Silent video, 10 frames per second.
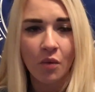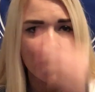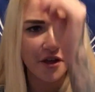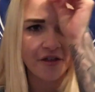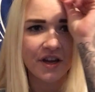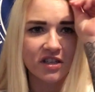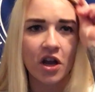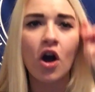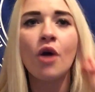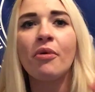One of the things I
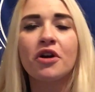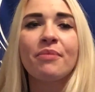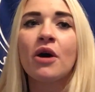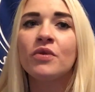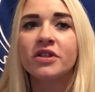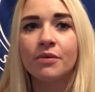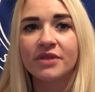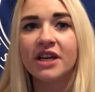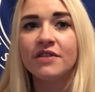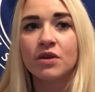harp on about with Tom
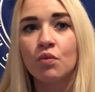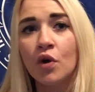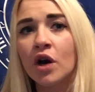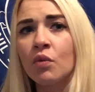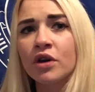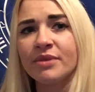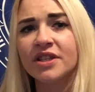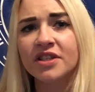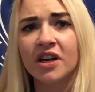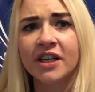Davies and why I want him in the
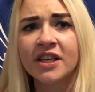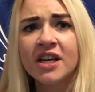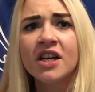side,